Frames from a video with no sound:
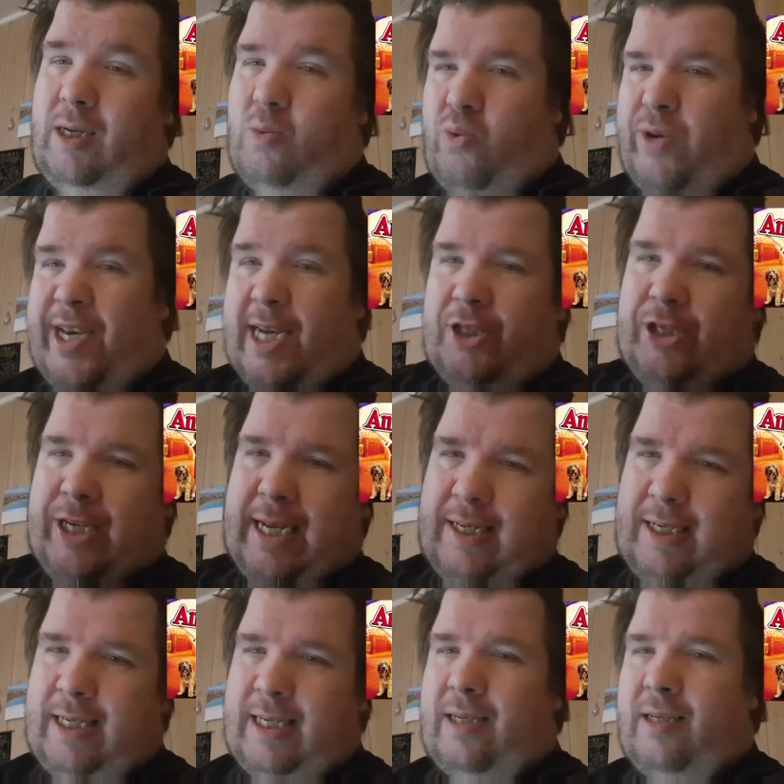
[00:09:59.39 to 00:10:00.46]

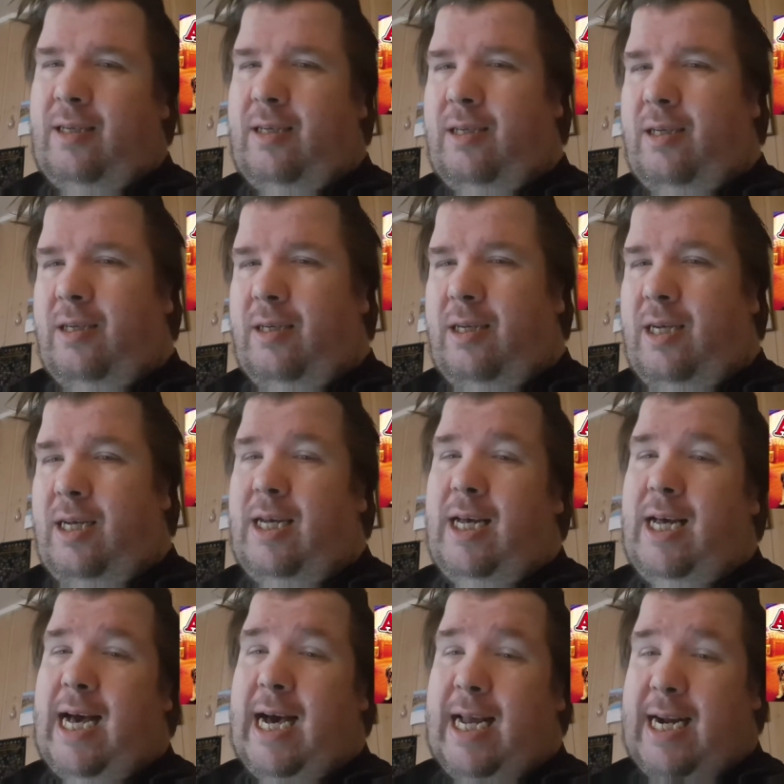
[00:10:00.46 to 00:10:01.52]
VHS
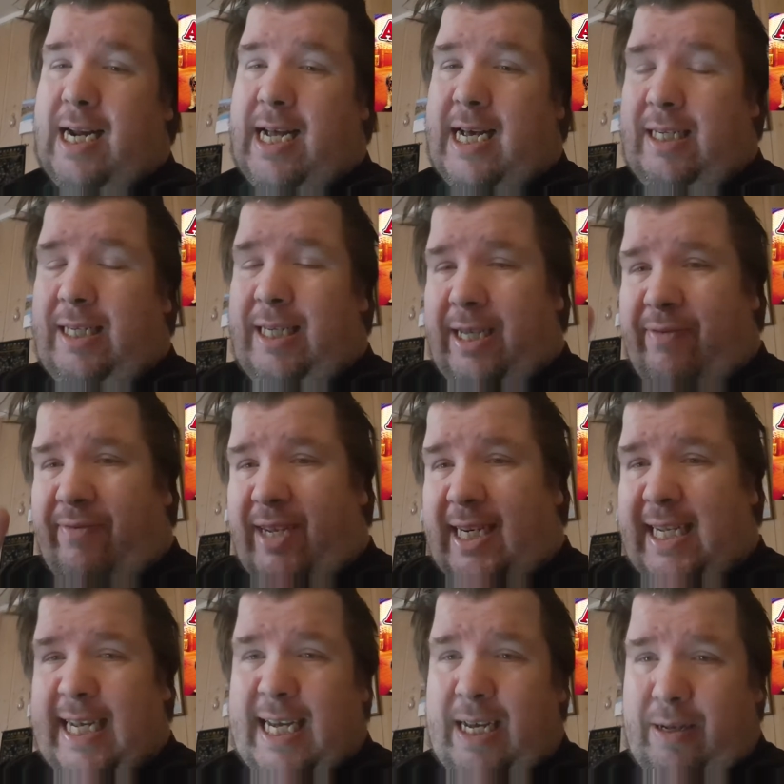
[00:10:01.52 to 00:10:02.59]
and
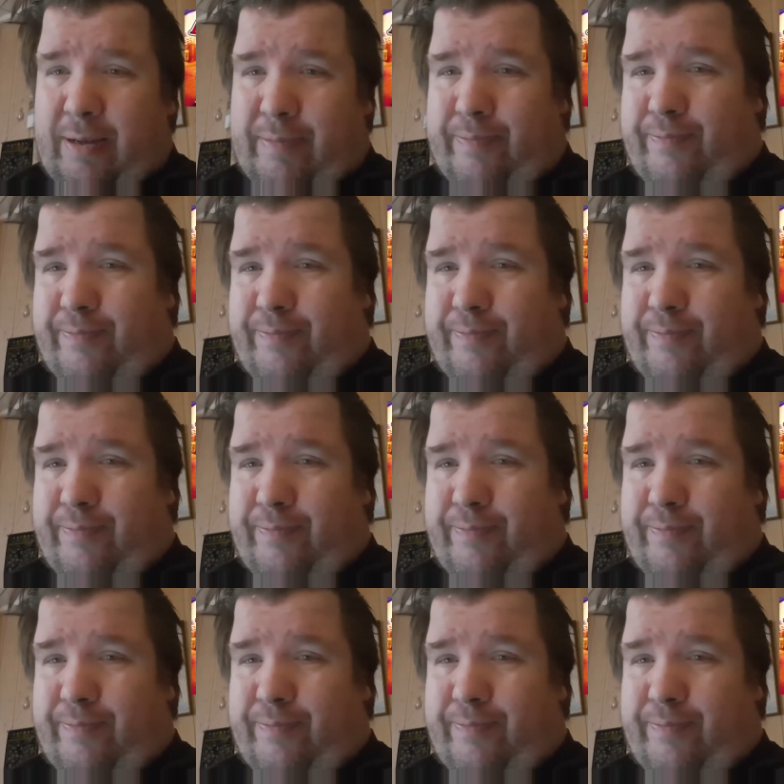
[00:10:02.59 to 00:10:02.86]
DVD.